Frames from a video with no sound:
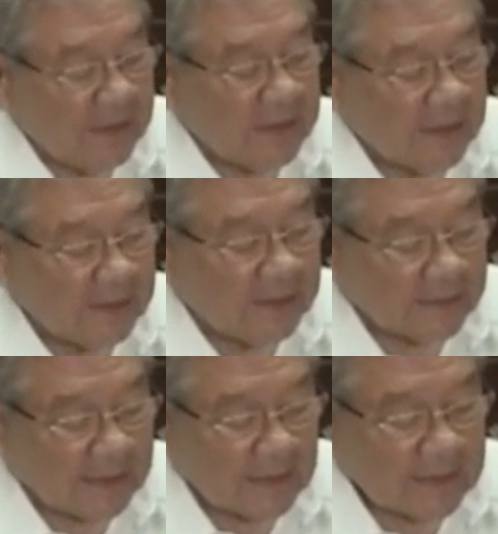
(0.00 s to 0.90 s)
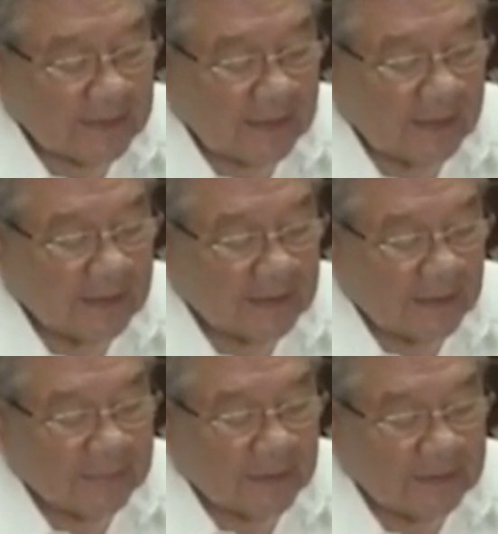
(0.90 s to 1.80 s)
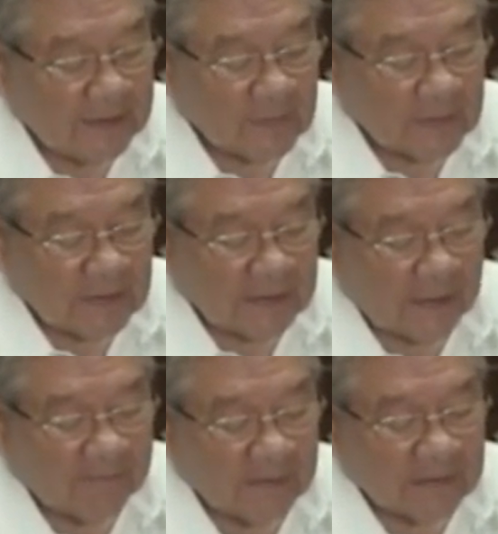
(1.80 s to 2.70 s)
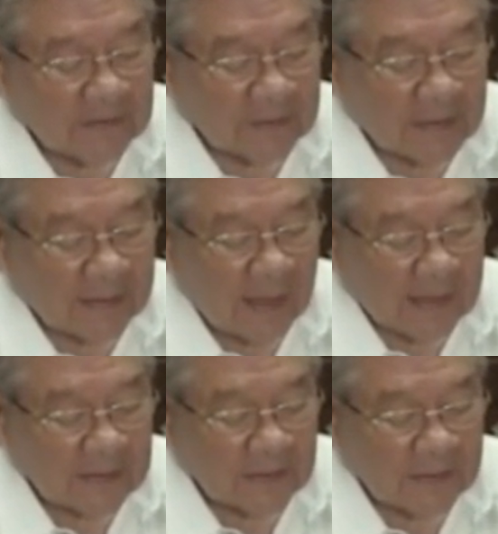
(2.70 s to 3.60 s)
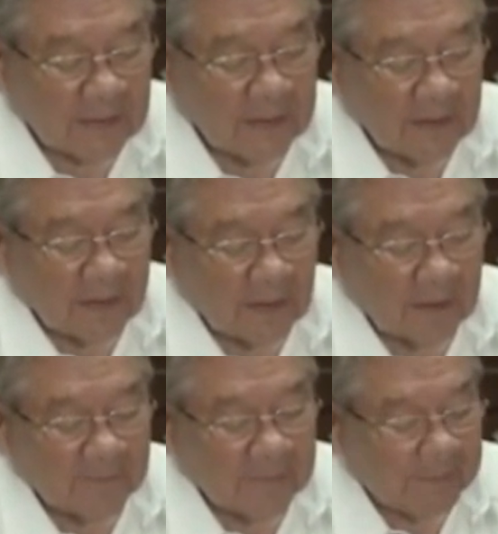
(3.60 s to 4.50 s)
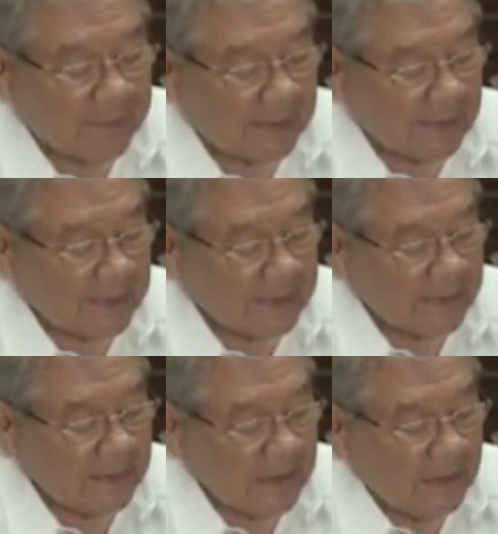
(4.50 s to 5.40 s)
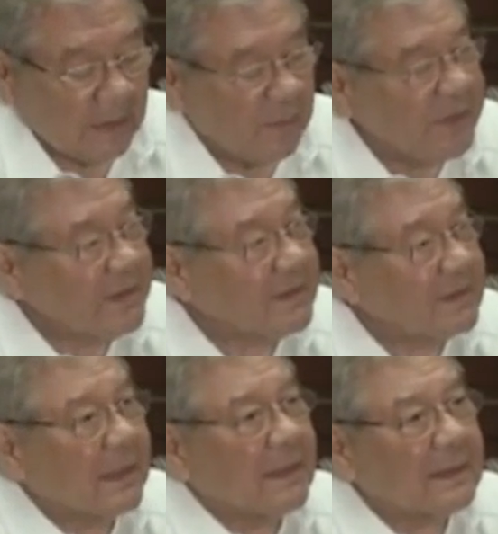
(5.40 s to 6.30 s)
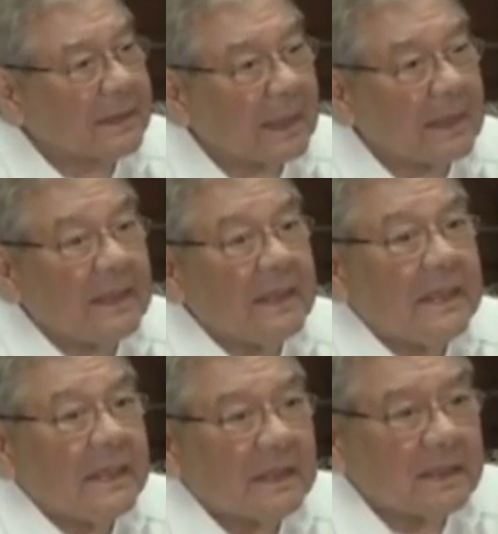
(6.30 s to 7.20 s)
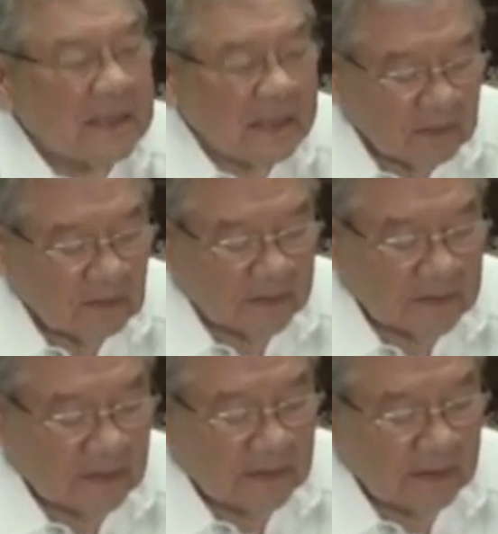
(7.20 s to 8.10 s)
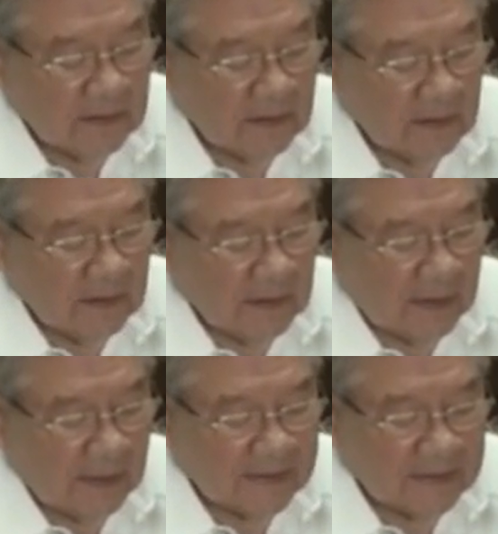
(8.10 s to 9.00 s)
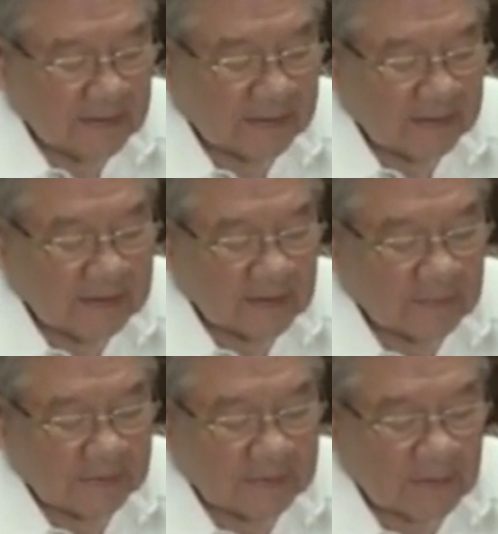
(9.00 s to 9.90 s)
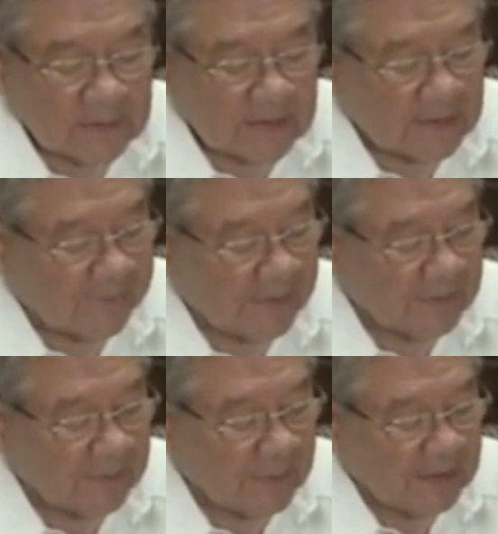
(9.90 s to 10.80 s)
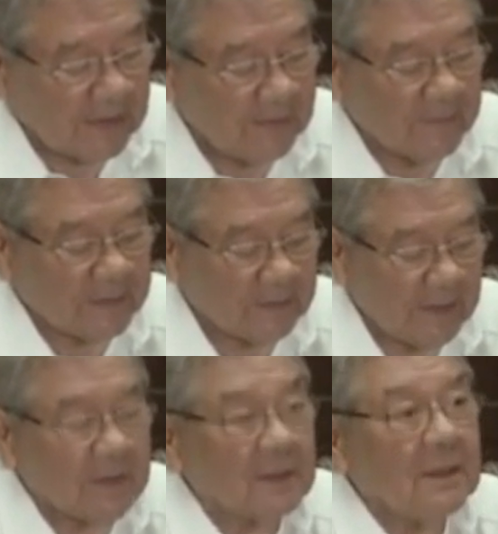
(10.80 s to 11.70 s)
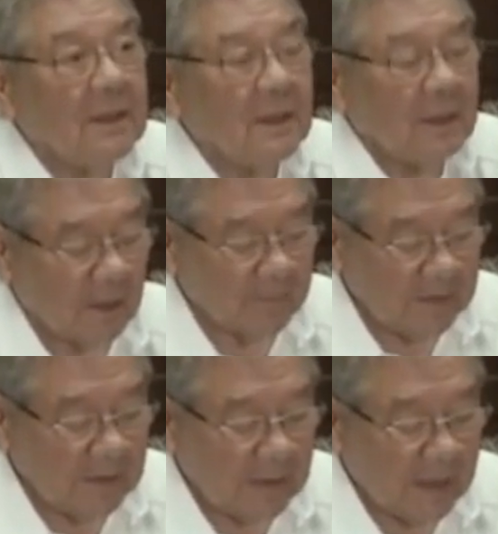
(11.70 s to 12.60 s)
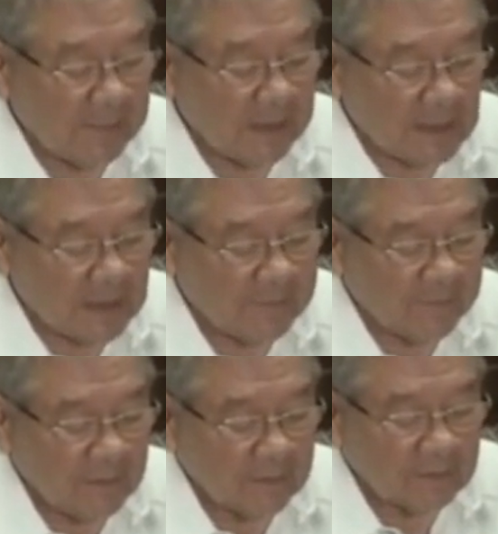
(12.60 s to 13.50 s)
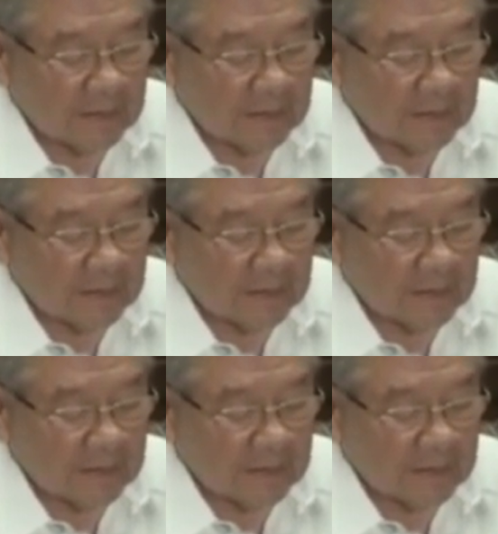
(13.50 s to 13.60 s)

initiated the attacks and claimed that this was a diversionary action of the palace, which is entirely ridiculous, as the statistics of the thousands affected by the infiltration of the MNLF do